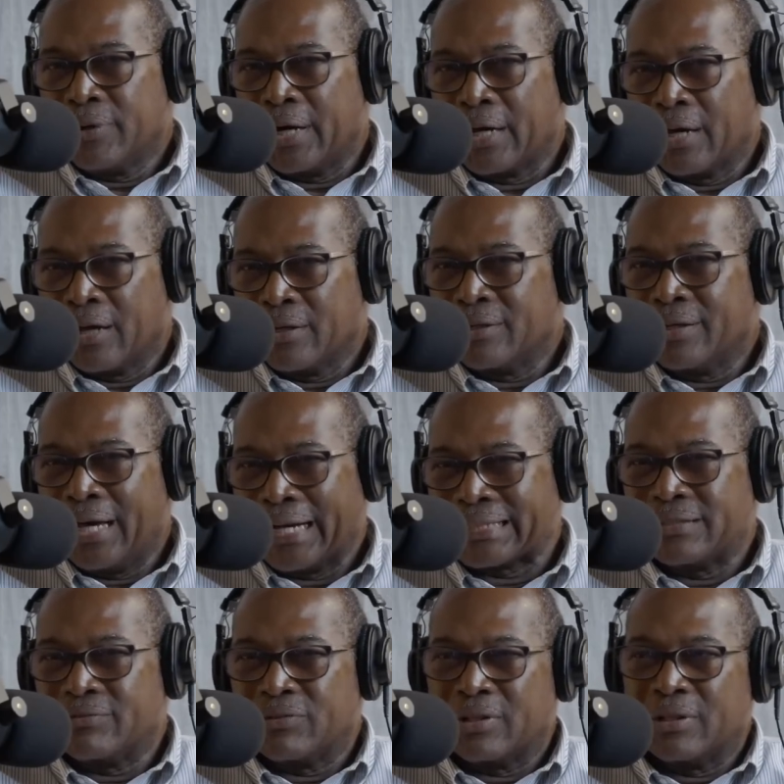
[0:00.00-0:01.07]
I got
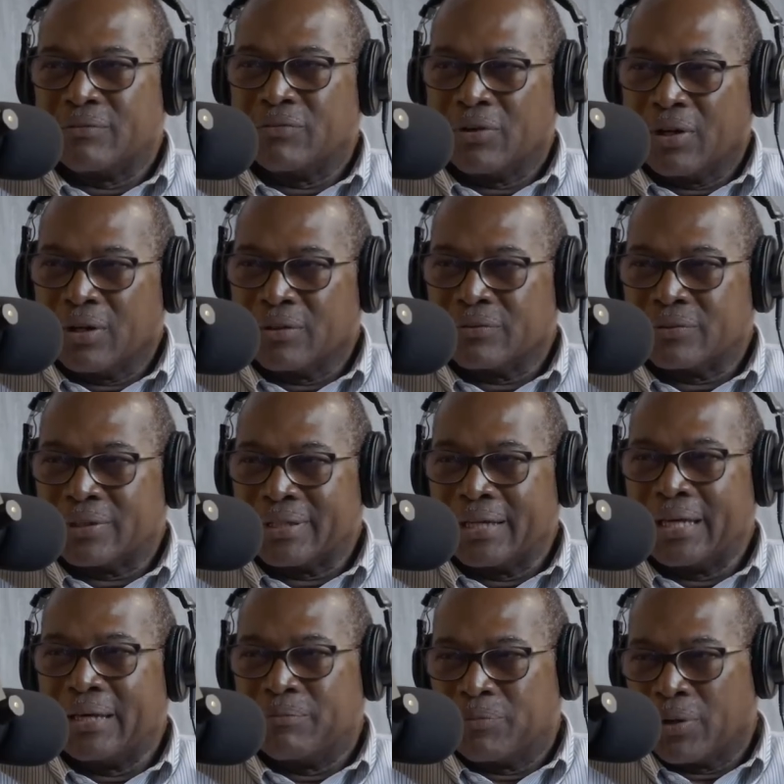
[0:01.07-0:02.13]
actively involved
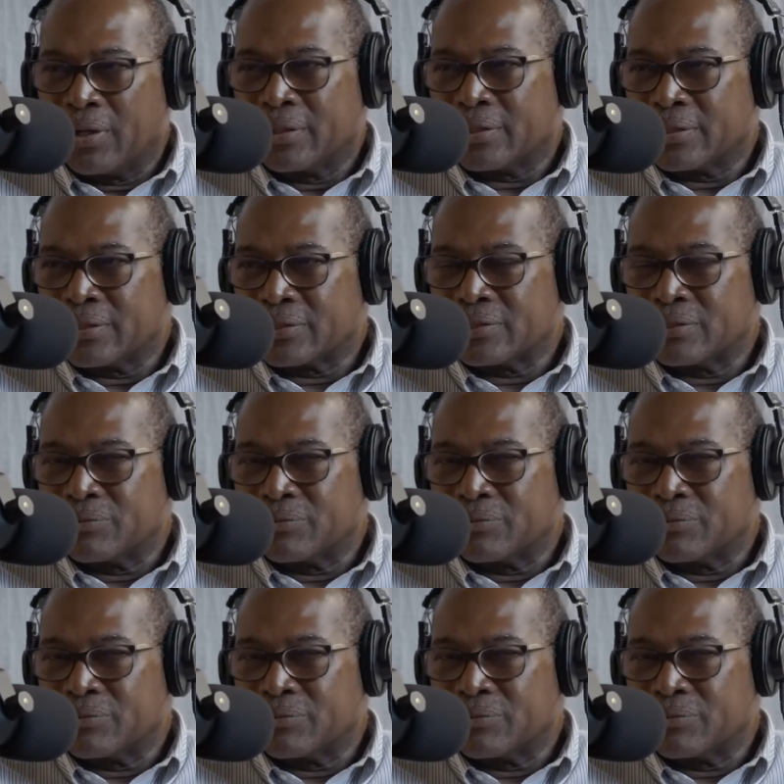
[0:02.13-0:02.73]
in politics.